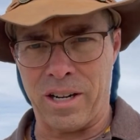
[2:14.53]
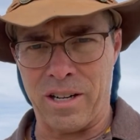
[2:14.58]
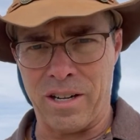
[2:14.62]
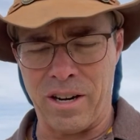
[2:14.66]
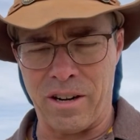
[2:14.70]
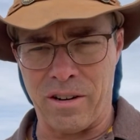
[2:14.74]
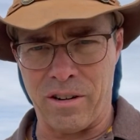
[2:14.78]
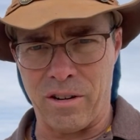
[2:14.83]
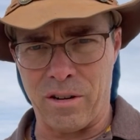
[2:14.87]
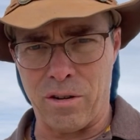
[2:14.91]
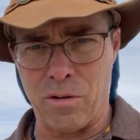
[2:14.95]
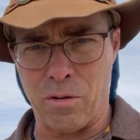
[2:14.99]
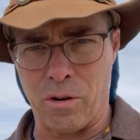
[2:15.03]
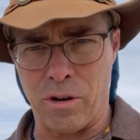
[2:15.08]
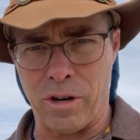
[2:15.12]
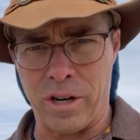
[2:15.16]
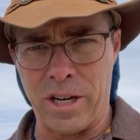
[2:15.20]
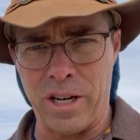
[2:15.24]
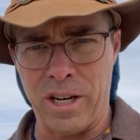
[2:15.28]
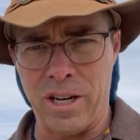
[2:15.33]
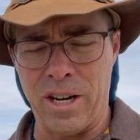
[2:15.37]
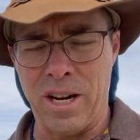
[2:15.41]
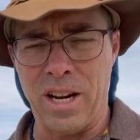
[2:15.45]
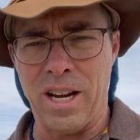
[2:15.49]
territory,
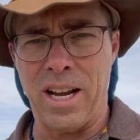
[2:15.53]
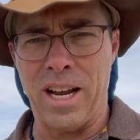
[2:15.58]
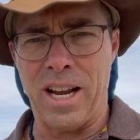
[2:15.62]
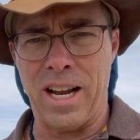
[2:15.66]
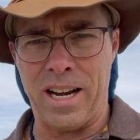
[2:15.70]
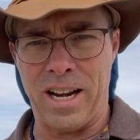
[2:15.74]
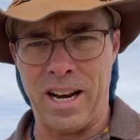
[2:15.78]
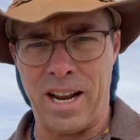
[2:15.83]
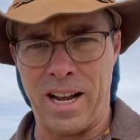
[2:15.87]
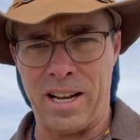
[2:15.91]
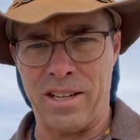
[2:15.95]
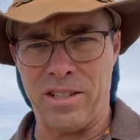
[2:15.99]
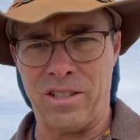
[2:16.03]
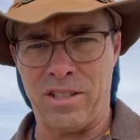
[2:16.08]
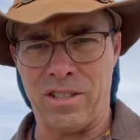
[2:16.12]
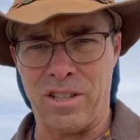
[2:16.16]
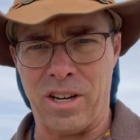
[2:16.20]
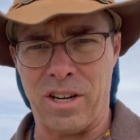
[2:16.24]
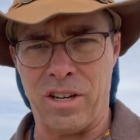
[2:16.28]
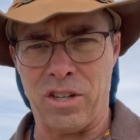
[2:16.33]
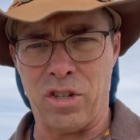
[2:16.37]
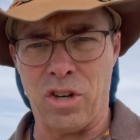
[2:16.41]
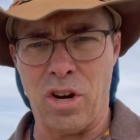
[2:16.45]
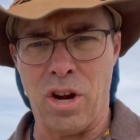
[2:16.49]
and as
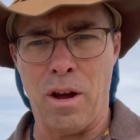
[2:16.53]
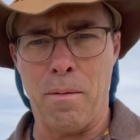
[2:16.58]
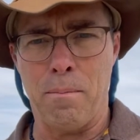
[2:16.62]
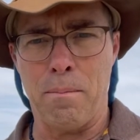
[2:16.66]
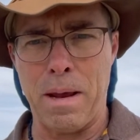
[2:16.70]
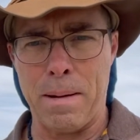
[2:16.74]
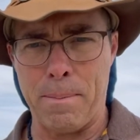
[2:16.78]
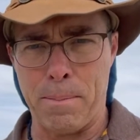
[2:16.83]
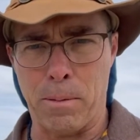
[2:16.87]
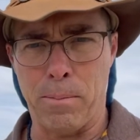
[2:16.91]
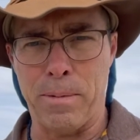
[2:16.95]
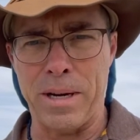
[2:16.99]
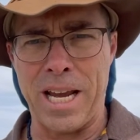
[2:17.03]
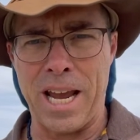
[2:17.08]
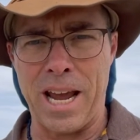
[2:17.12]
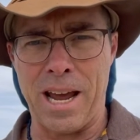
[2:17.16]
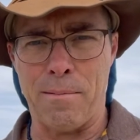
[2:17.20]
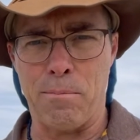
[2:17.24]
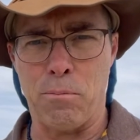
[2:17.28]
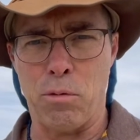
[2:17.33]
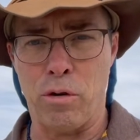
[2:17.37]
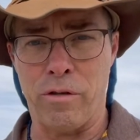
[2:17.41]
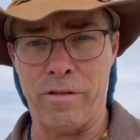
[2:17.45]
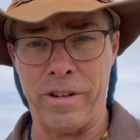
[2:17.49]
such, people
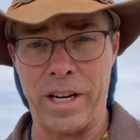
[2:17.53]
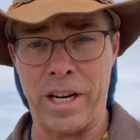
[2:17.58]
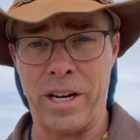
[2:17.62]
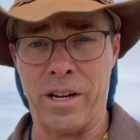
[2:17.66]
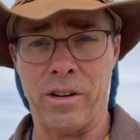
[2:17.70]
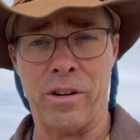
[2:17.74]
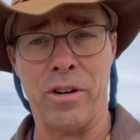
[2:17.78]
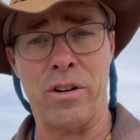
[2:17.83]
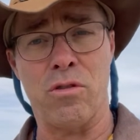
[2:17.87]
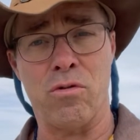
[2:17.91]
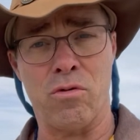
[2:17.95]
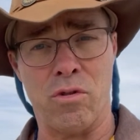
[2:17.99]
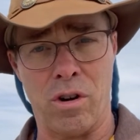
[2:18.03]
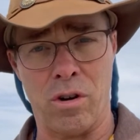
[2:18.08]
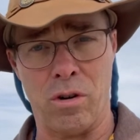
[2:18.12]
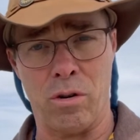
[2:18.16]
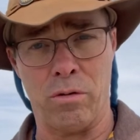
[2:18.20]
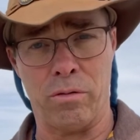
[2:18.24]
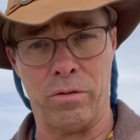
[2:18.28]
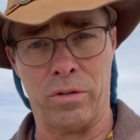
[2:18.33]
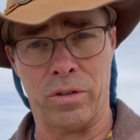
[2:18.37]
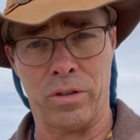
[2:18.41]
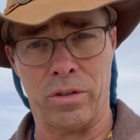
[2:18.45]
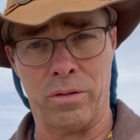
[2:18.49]
began moving here in
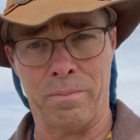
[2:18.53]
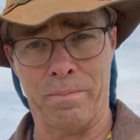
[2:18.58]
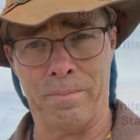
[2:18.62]
droves.